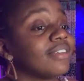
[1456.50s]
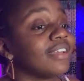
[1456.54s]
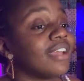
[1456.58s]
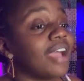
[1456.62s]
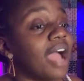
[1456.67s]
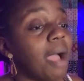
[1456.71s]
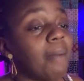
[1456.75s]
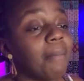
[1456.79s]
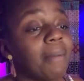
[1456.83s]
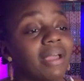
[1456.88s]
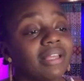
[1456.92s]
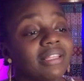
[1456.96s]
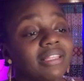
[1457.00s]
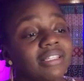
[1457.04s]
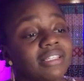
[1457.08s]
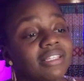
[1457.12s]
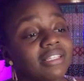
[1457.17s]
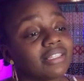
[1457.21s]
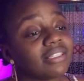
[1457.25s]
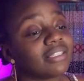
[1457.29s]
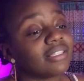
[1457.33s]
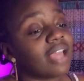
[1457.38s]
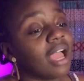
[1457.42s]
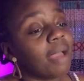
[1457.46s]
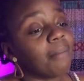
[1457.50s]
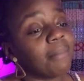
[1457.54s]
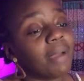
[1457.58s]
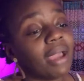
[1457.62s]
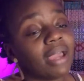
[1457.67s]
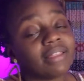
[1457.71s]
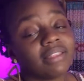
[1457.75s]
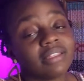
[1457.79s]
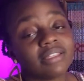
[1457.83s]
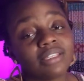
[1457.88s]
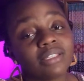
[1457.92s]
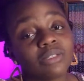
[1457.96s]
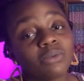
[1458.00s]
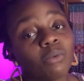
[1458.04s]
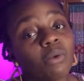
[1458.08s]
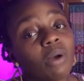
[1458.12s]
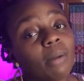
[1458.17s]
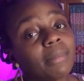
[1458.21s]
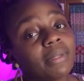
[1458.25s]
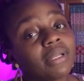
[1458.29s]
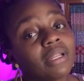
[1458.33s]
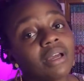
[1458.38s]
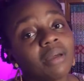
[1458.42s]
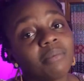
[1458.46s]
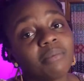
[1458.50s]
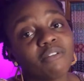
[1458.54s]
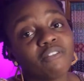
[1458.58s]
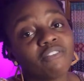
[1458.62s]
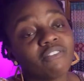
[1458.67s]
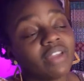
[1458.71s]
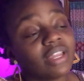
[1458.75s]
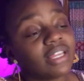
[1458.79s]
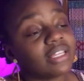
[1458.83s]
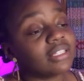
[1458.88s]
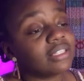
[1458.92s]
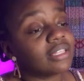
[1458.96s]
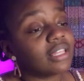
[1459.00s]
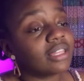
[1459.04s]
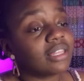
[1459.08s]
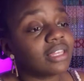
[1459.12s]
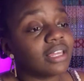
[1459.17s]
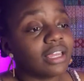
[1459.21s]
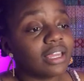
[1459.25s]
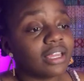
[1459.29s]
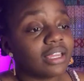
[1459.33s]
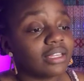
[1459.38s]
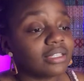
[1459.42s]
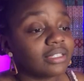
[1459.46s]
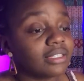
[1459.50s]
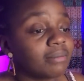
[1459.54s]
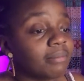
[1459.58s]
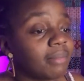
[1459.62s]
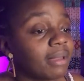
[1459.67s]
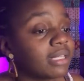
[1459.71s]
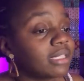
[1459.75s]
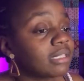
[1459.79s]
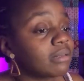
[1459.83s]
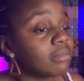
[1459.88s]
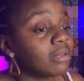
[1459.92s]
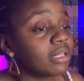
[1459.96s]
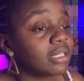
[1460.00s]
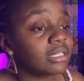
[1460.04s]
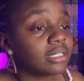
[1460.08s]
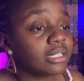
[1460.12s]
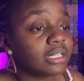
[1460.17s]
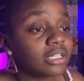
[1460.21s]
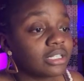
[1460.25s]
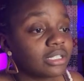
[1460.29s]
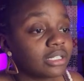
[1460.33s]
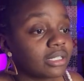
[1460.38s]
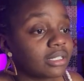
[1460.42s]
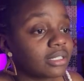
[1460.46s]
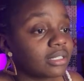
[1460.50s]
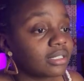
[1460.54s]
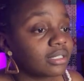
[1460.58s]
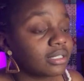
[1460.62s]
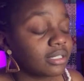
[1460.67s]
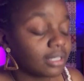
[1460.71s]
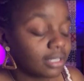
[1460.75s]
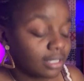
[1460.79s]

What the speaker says: I'm gonna have to just woman up and face the things, make some decisions.